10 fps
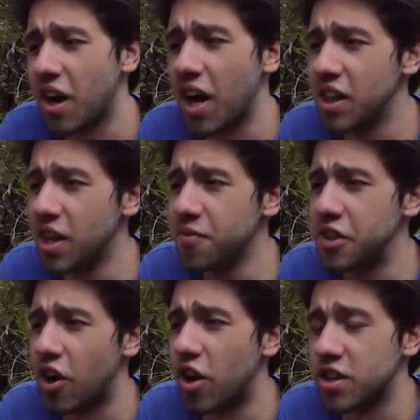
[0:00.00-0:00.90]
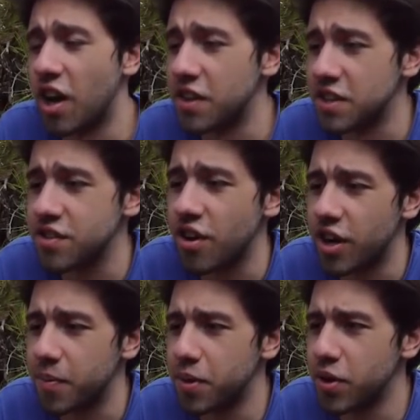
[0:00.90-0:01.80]
Now, I love the art on this
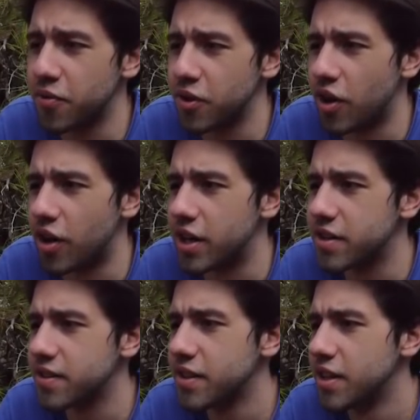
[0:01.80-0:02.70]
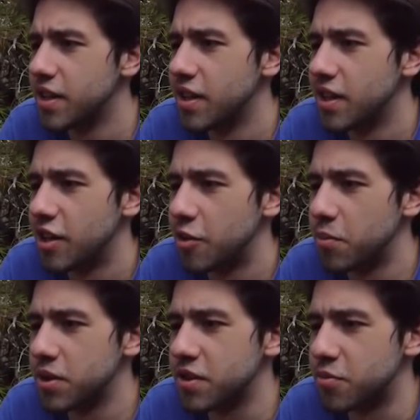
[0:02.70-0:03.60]
card. Beautiful art
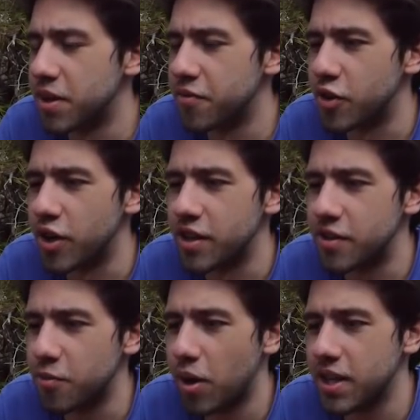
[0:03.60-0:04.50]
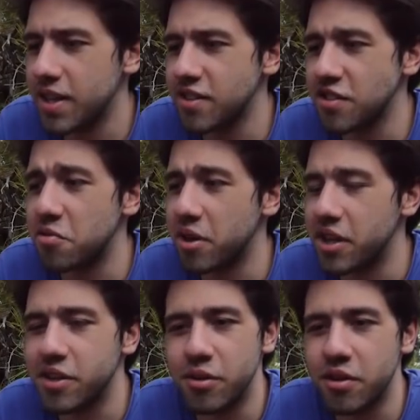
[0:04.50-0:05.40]
with the river and the... This is a
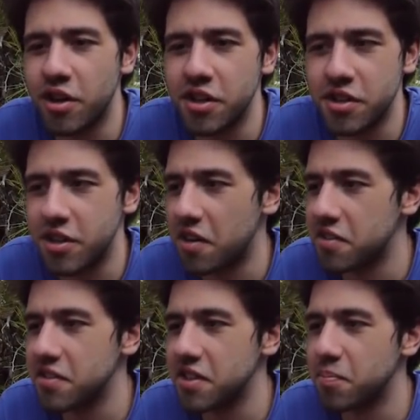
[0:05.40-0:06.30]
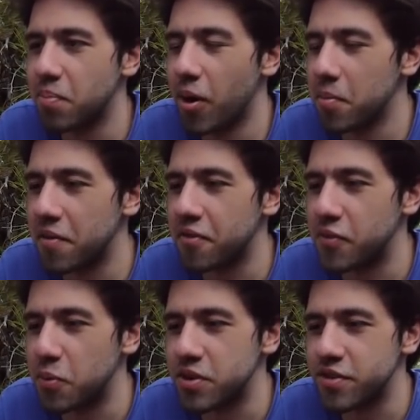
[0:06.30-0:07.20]
really cool card art, honestly. Probably my
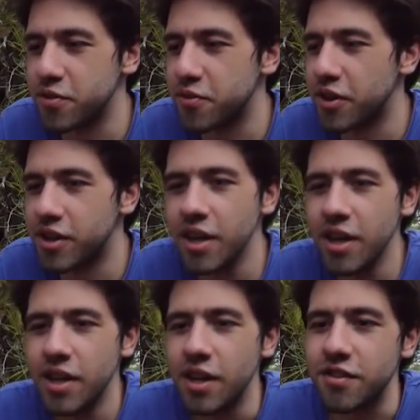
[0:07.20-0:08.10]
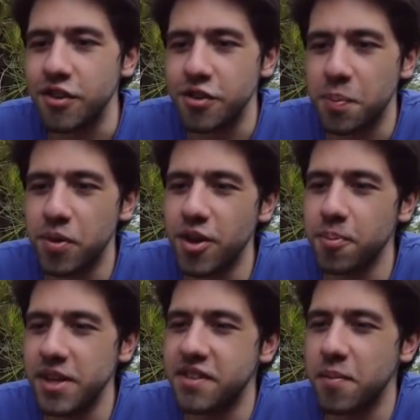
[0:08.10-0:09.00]
favorite one so far. So, deploy,
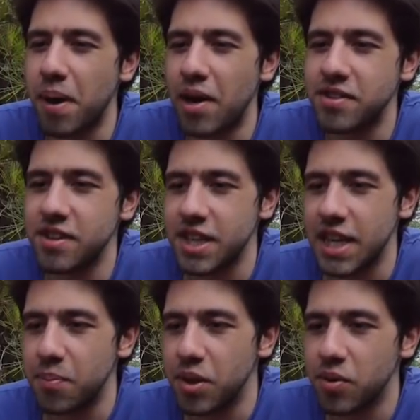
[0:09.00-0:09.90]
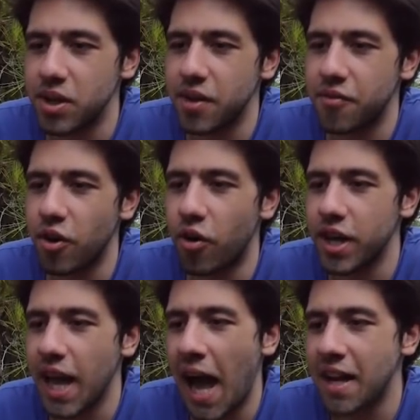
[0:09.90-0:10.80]
place a bounty on an enemy unit. If it
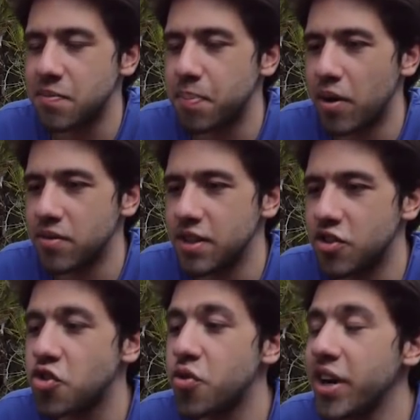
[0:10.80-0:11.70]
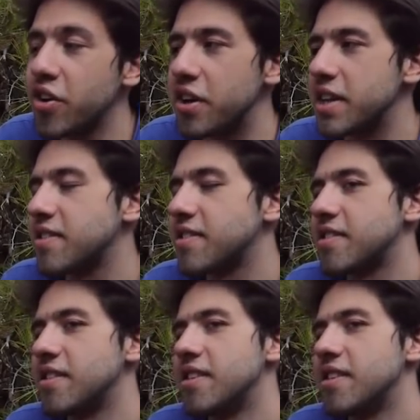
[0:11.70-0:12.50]
already has bounty, trigger it.